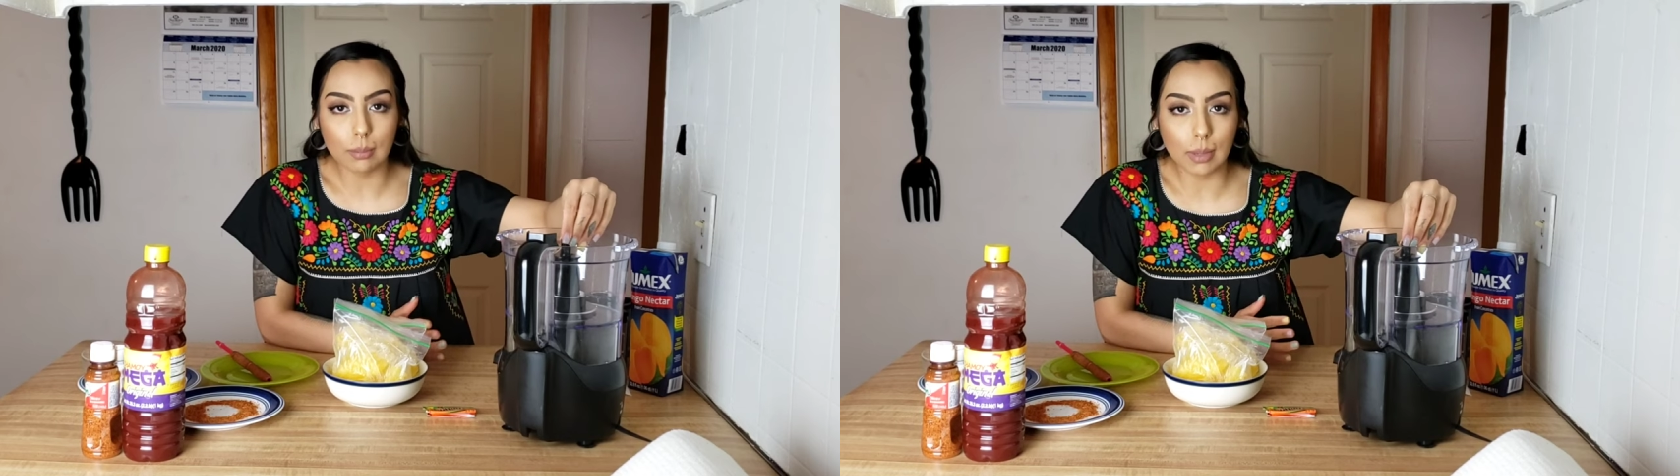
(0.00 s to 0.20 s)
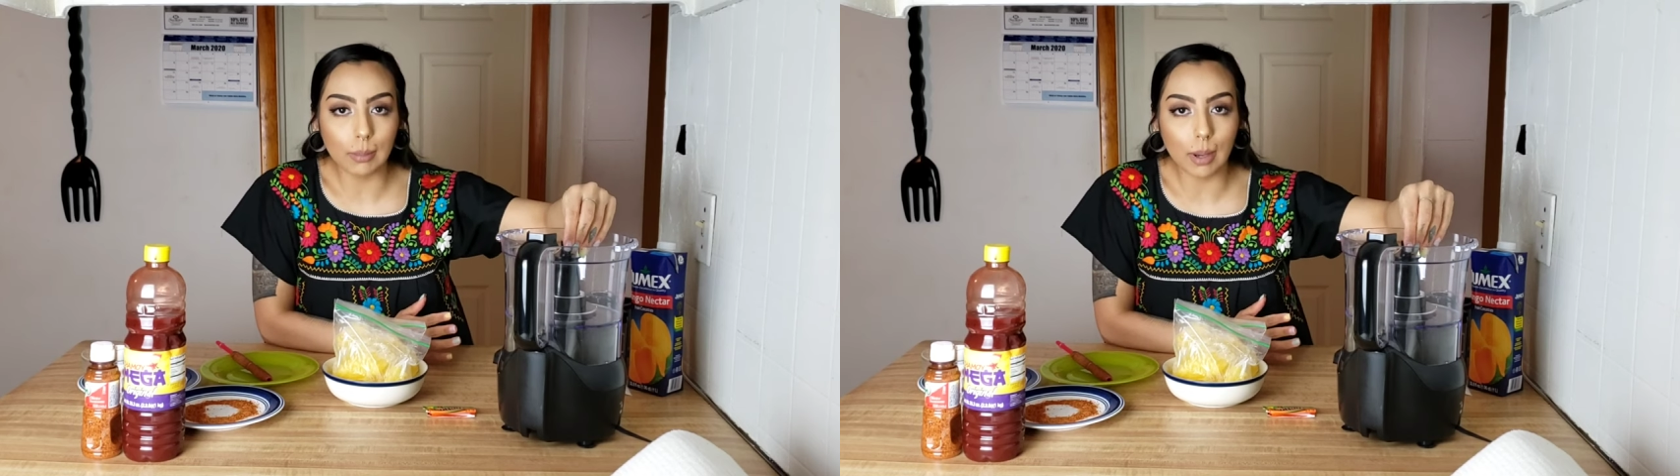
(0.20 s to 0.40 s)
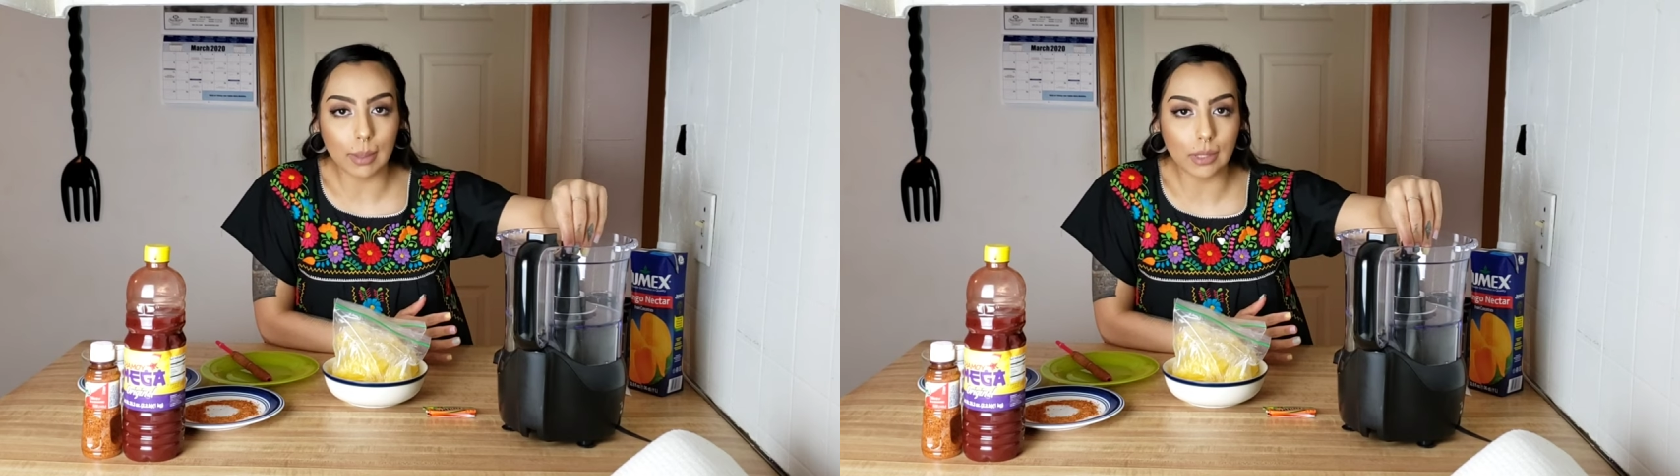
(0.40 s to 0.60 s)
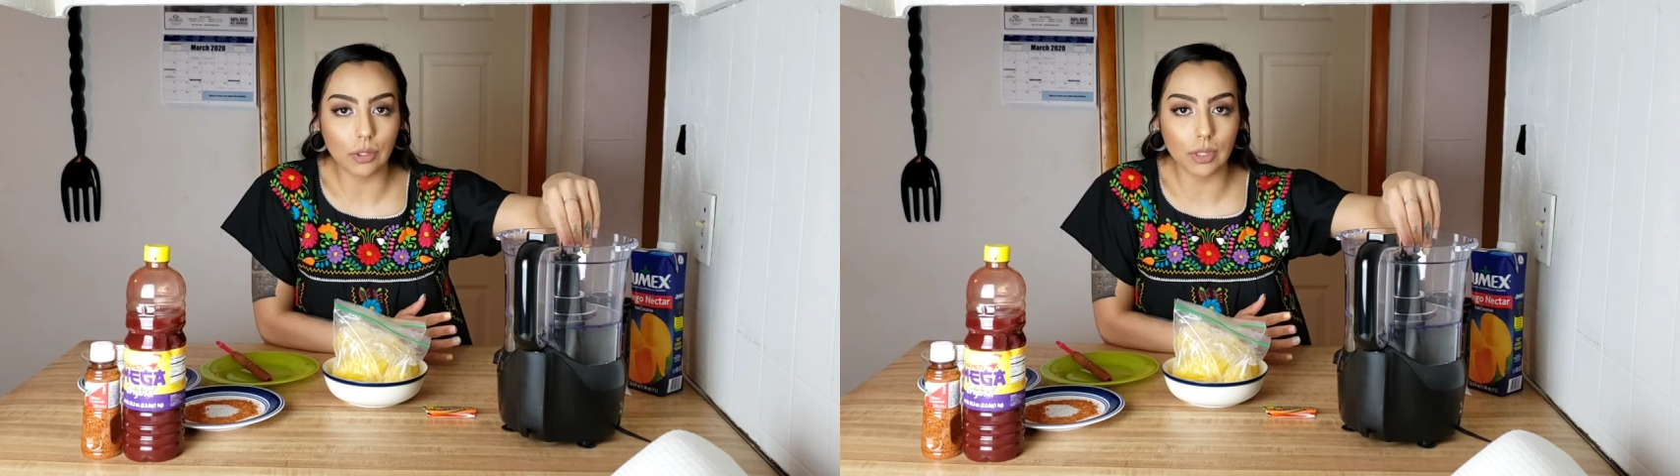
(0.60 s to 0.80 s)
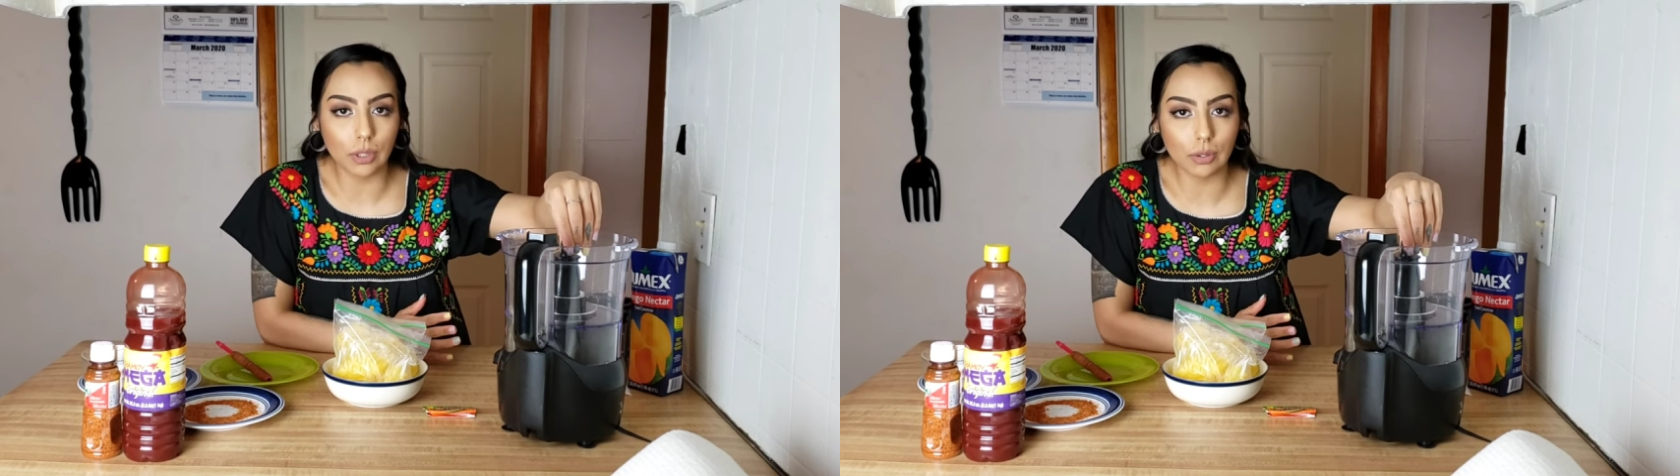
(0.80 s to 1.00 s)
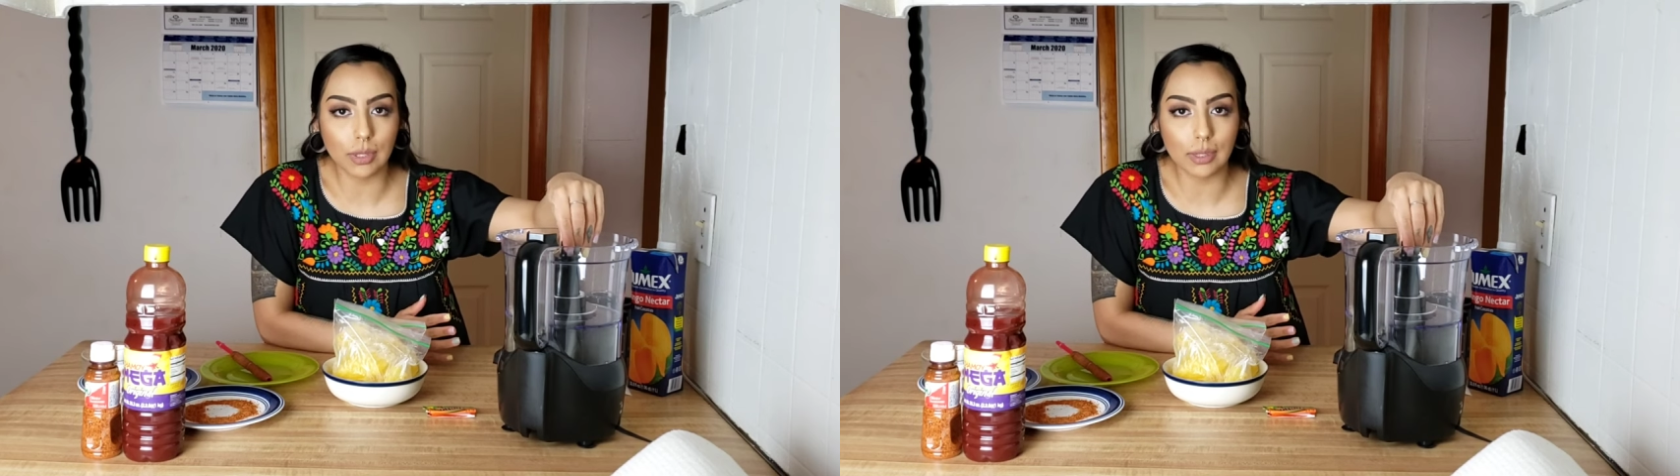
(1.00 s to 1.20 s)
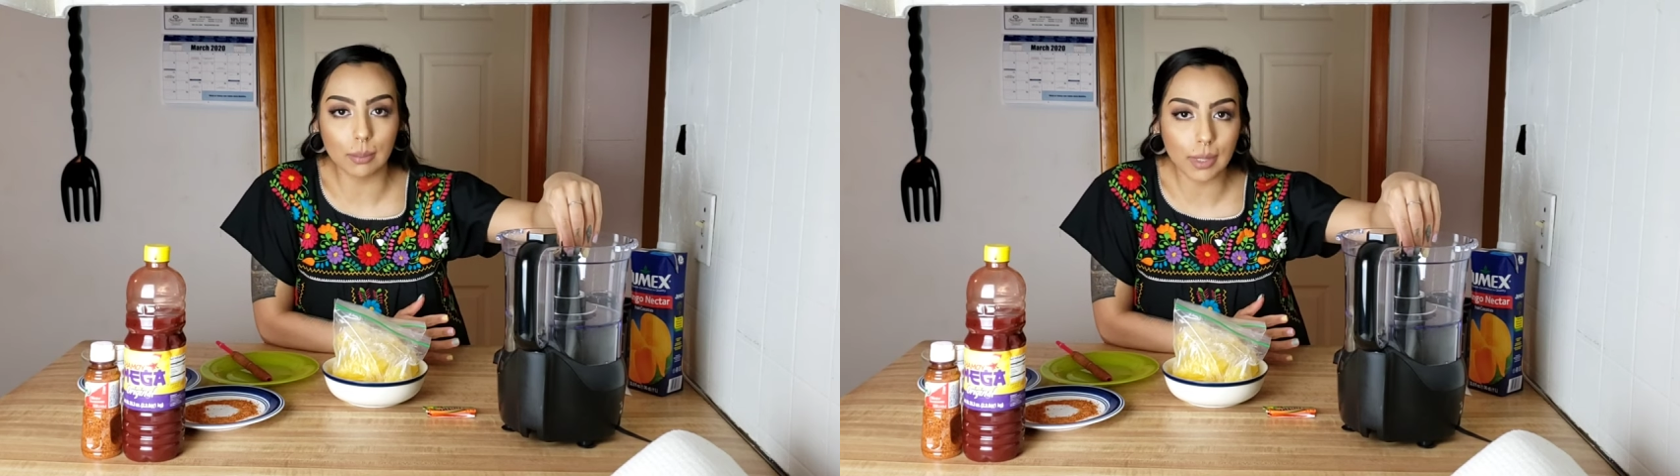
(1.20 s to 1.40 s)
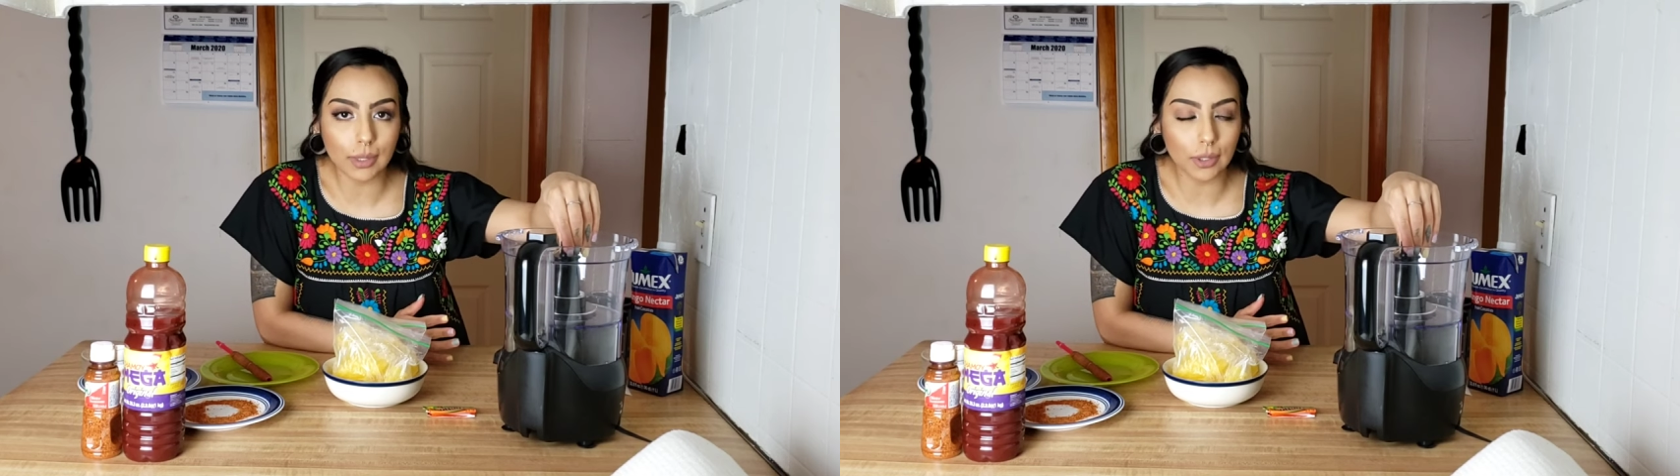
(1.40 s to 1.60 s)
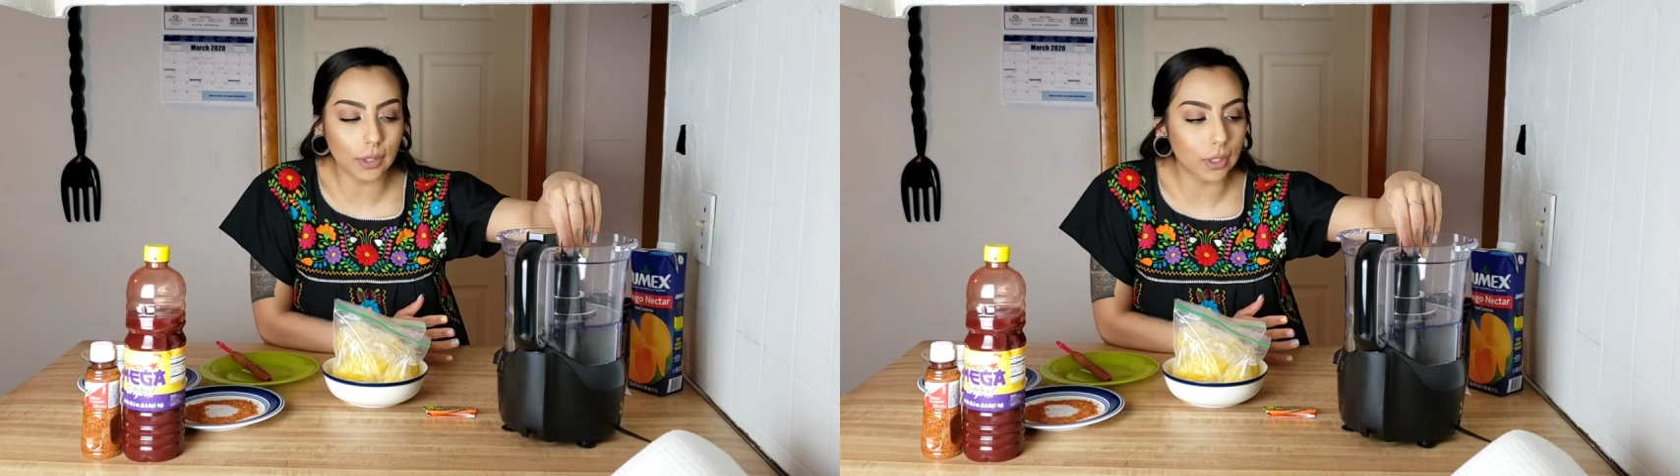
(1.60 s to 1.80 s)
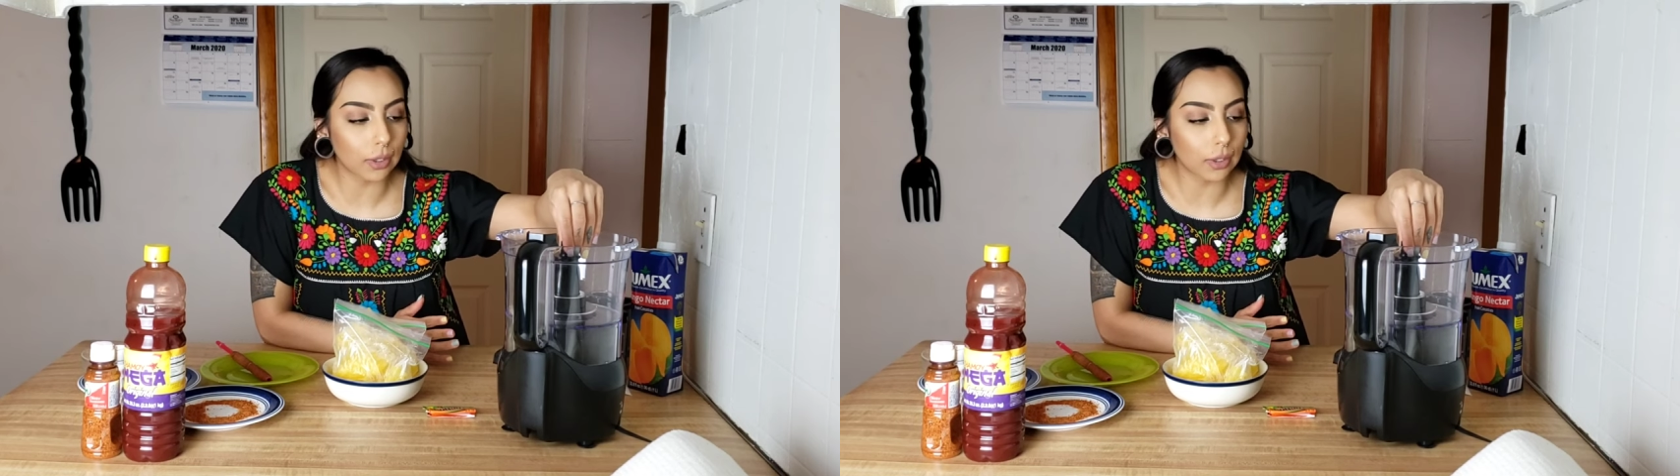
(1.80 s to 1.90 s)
my mom actually uses the blender.